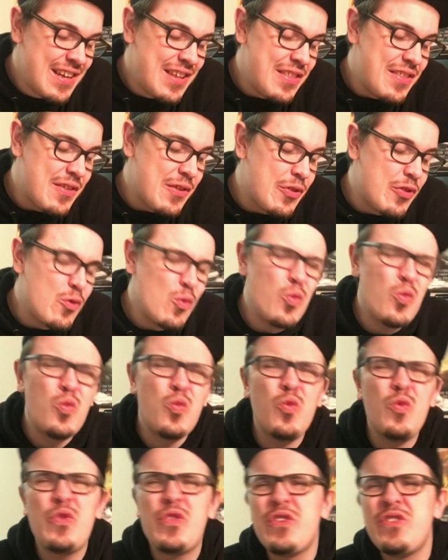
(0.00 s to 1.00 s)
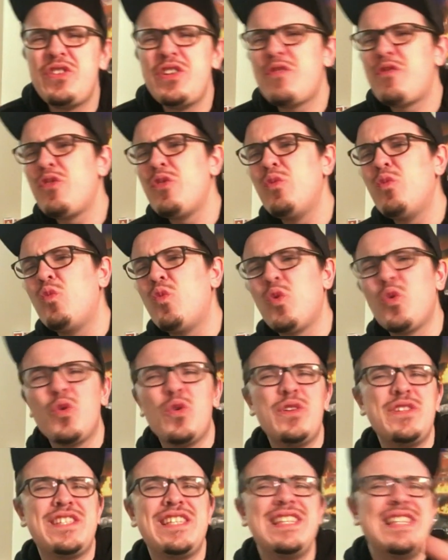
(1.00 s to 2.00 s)
the different
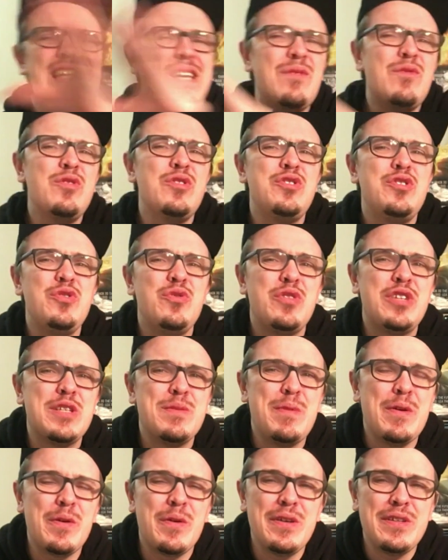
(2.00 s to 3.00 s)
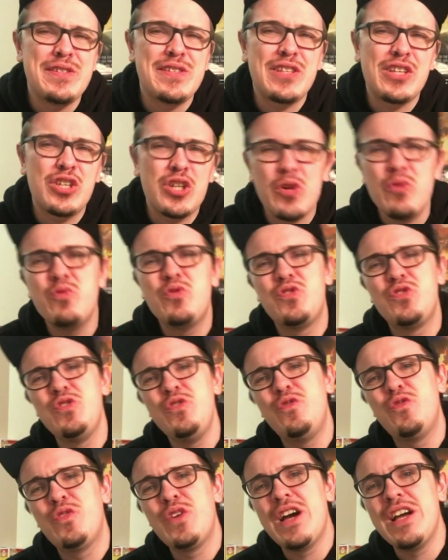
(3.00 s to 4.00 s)
worlds and levels you experience, the ghosts
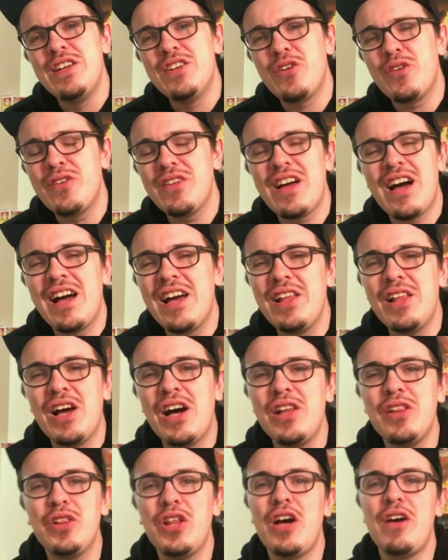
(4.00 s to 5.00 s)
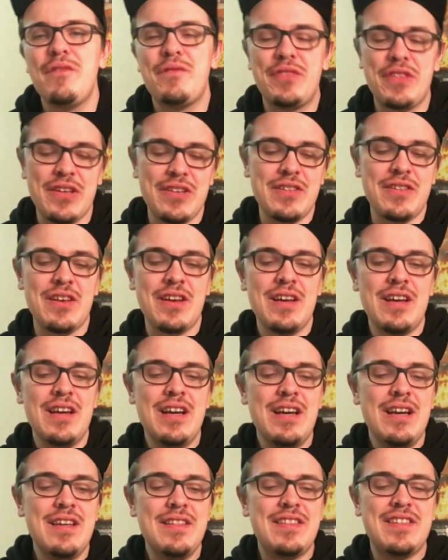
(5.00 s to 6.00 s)
you fight. I love the
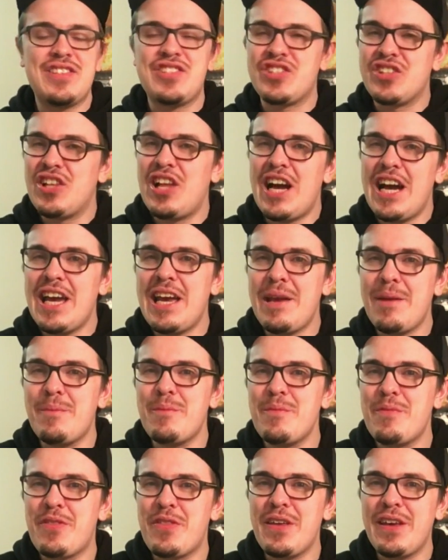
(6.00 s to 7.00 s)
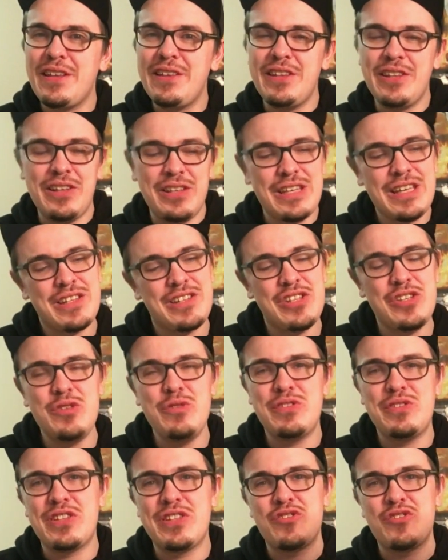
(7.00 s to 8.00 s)
slime thing that you get to
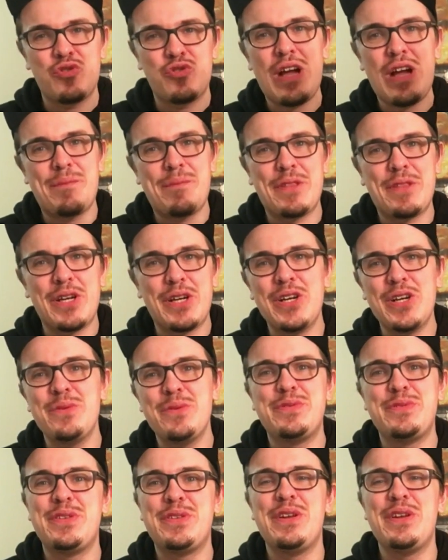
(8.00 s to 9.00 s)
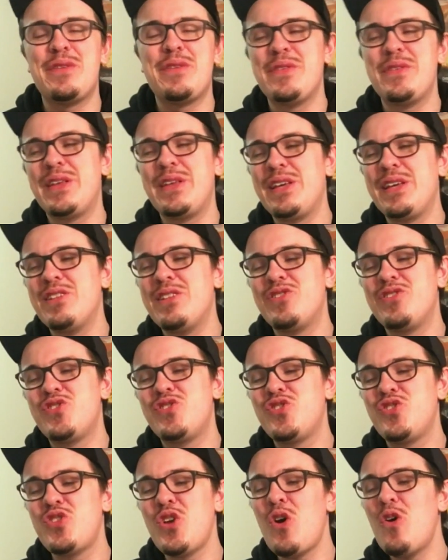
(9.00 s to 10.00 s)
use to trap the ghosts and everything. It's
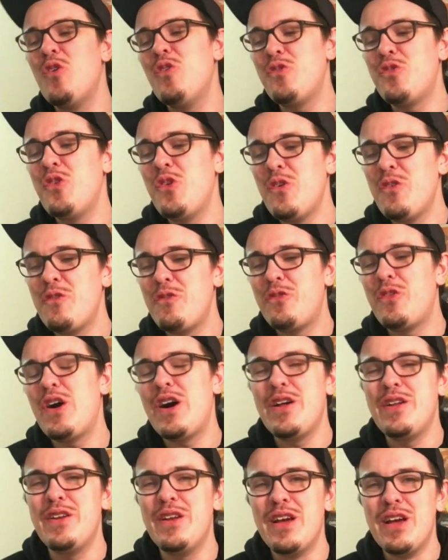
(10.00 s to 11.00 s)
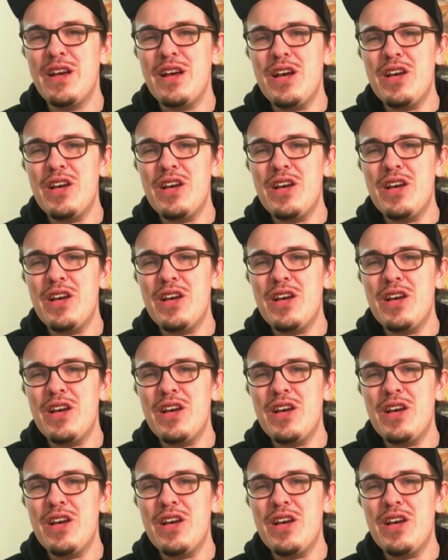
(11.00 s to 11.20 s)
so fun.